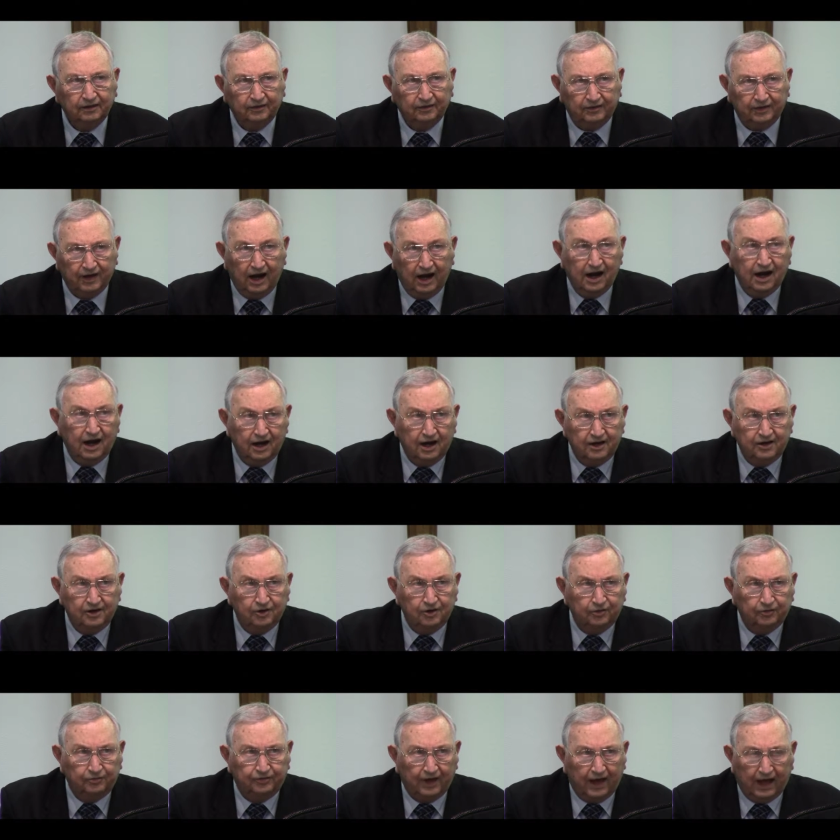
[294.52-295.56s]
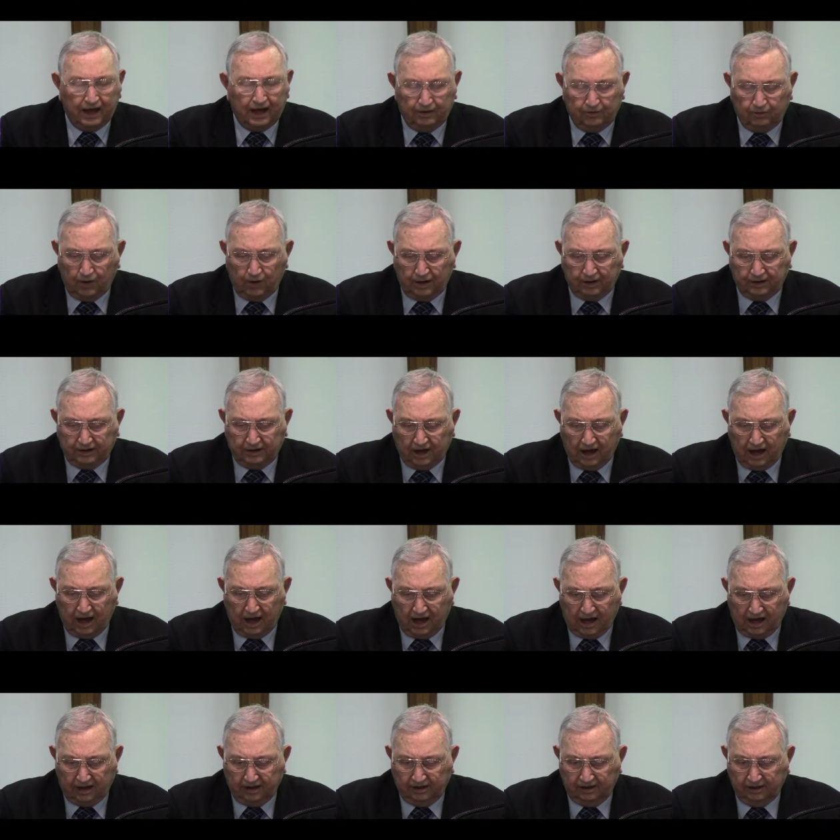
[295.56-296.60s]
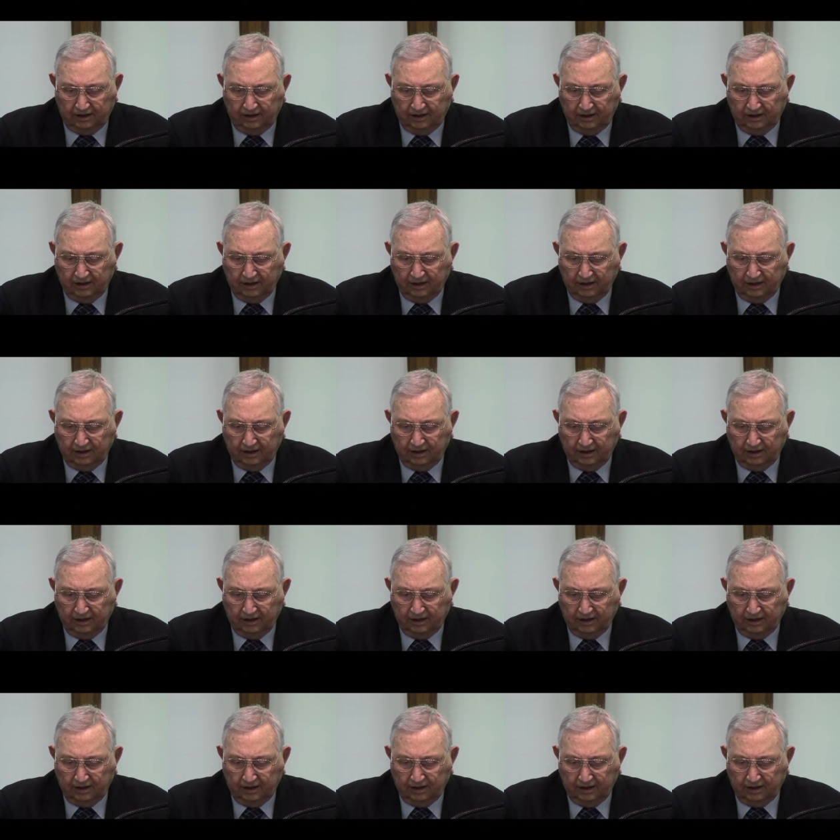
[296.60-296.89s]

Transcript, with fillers: There you'll find what God